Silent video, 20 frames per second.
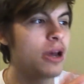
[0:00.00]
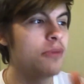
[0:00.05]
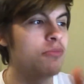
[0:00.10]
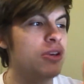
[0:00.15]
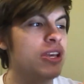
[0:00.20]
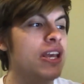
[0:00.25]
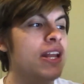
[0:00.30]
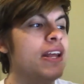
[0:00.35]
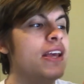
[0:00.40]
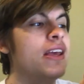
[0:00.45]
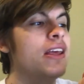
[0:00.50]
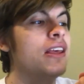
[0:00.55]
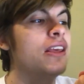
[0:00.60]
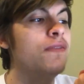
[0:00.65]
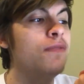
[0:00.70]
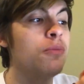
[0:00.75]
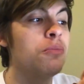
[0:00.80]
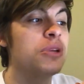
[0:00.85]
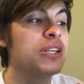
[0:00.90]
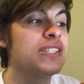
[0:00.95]
you might be getting
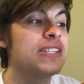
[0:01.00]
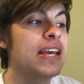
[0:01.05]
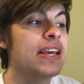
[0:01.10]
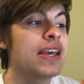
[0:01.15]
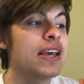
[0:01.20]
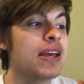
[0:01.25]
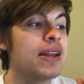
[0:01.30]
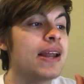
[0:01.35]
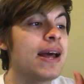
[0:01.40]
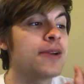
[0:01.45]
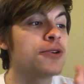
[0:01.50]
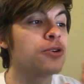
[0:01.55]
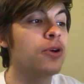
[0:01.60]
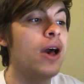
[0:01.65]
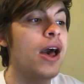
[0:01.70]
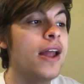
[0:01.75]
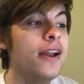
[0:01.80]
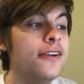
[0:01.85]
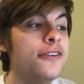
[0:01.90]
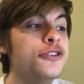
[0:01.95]
even mistaking a natural
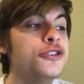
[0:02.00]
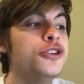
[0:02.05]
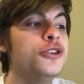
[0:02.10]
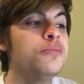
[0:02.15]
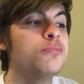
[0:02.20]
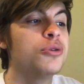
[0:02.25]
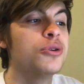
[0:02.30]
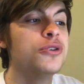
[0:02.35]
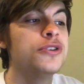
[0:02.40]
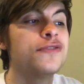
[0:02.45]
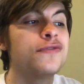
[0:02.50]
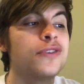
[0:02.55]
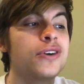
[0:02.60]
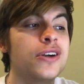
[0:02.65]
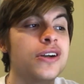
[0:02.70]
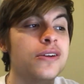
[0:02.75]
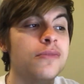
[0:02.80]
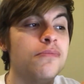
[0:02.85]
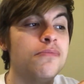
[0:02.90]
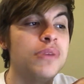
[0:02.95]
energy boost
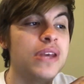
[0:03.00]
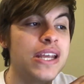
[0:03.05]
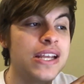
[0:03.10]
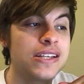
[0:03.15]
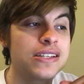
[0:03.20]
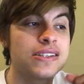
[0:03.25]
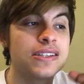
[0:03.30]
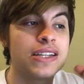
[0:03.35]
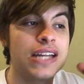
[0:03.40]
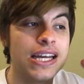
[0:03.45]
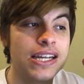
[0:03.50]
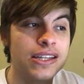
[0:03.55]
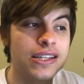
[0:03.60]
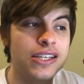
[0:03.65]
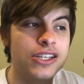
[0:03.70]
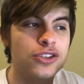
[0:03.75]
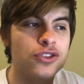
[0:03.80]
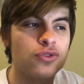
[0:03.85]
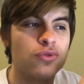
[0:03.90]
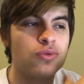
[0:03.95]
for being
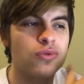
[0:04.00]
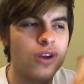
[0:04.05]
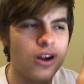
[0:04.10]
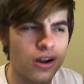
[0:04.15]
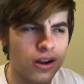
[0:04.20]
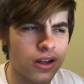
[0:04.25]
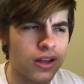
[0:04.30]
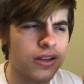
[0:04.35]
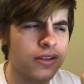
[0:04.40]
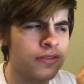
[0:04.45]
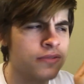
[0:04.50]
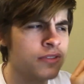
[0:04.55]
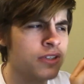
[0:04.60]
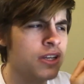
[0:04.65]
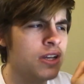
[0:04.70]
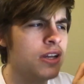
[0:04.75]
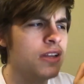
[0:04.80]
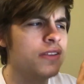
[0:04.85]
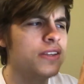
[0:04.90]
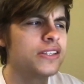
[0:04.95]
slightly drunk.
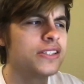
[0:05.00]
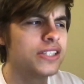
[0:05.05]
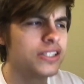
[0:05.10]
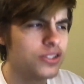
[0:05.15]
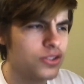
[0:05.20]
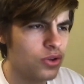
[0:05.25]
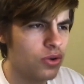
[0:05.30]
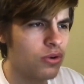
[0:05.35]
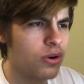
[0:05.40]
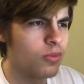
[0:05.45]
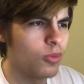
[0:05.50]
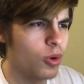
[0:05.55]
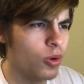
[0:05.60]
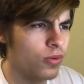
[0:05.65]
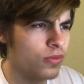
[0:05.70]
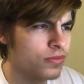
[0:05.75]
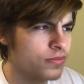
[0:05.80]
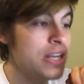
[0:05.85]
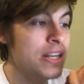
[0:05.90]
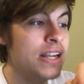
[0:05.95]
This is
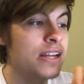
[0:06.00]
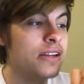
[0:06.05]
normal.